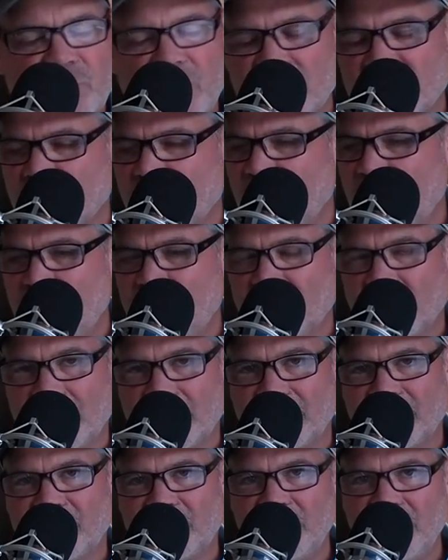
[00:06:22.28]
Doesn't mean you're
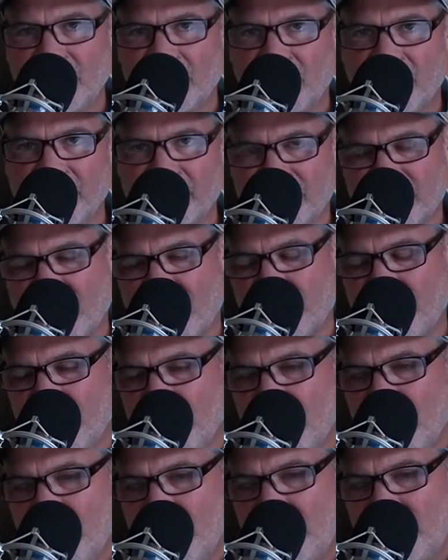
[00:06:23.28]
going to see it all the time
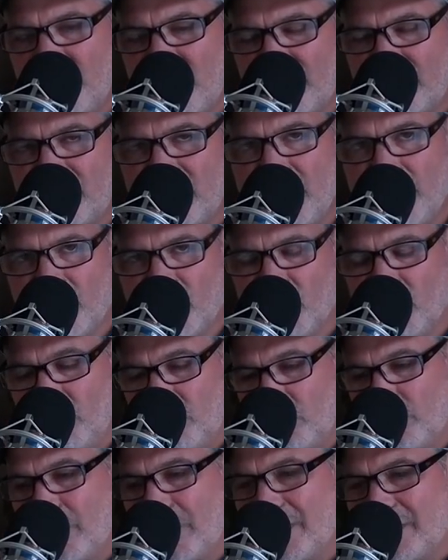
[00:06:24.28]
if you have deep
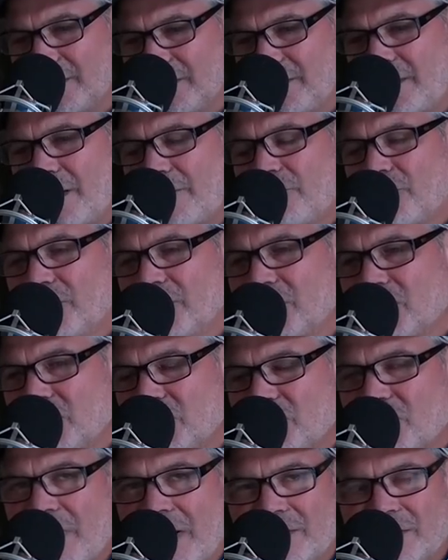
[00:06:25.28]
roots, but it's definitely
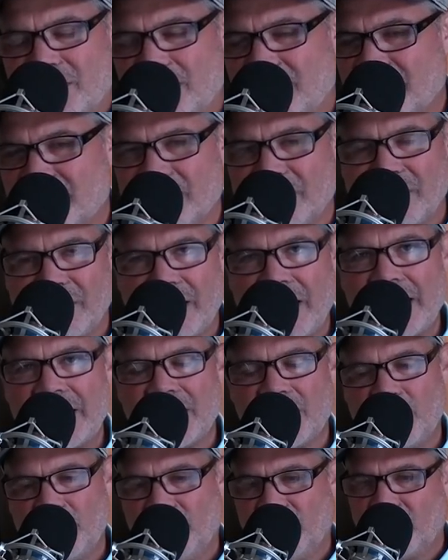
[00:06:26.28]
stressed. It doesn't like
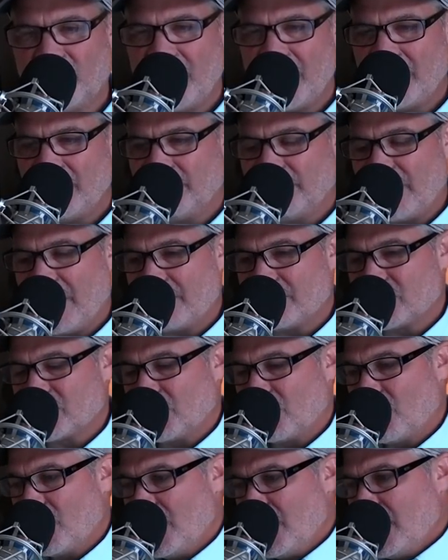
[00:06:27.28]
it over 85.
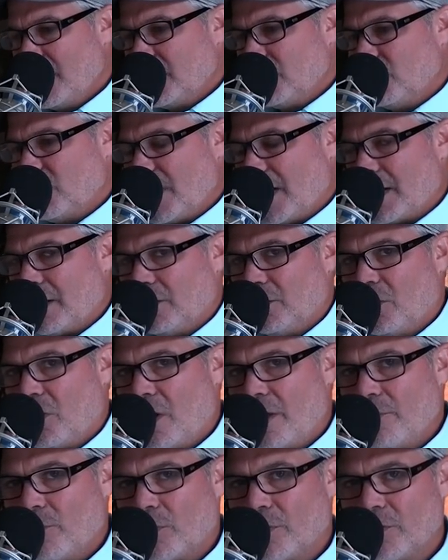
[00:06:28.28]
So you got a
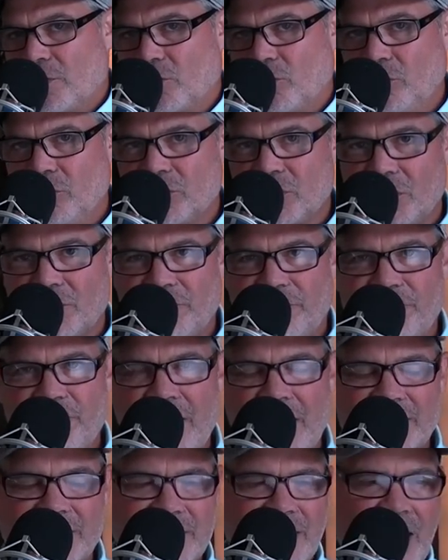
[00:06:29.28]
lawn where the roots are
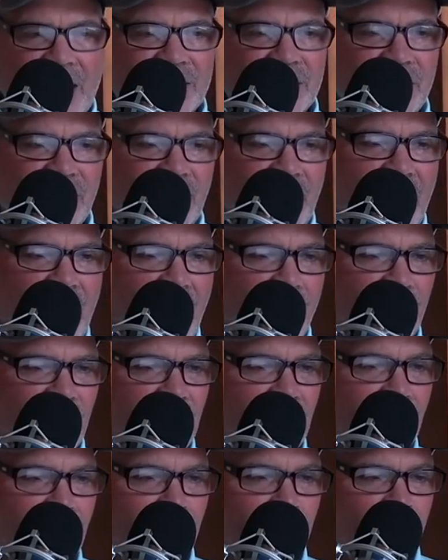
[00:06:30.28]
fat, sassy and
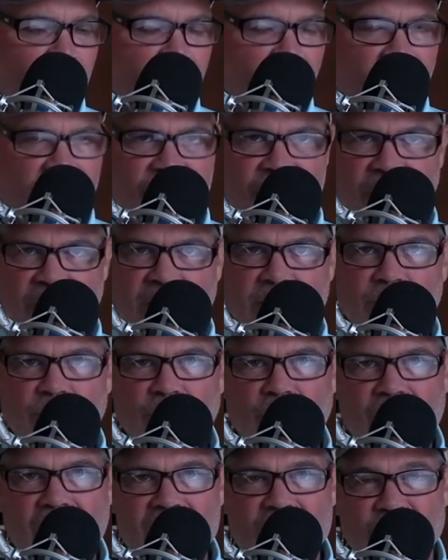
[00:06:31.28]
happy. Kentucky
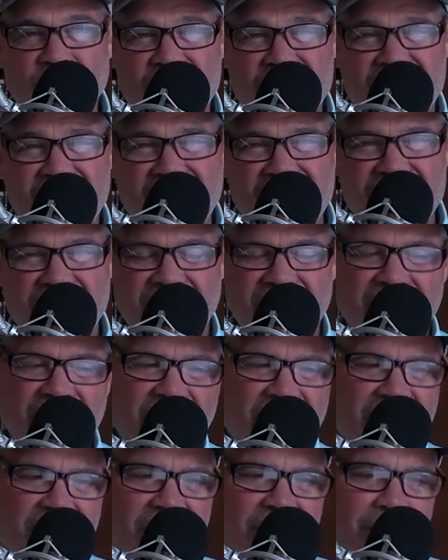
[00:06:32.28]
bluegrass, which doesn't,
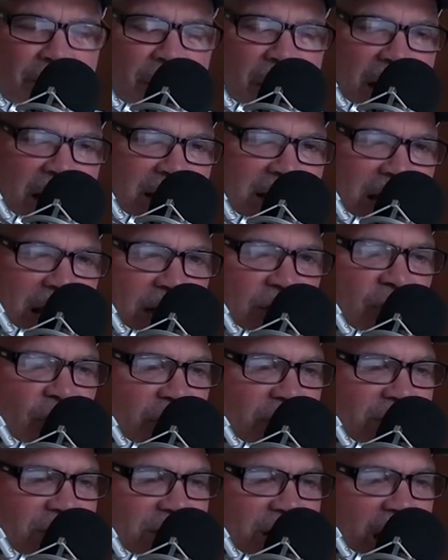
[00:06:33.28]
by nature,
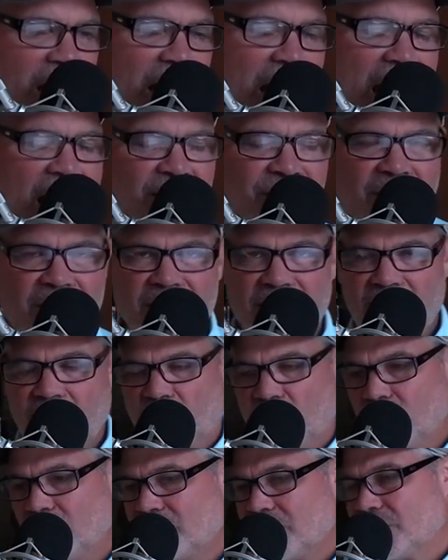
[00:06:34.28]
does not have a
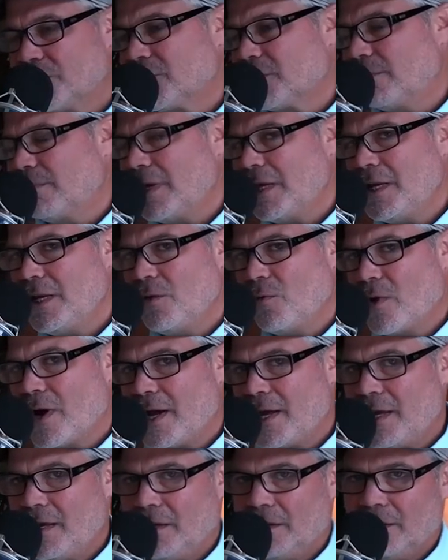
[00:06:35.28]
deep root system
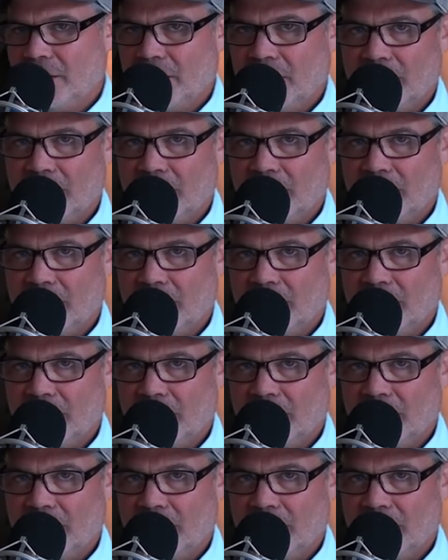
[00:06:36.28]
anyway,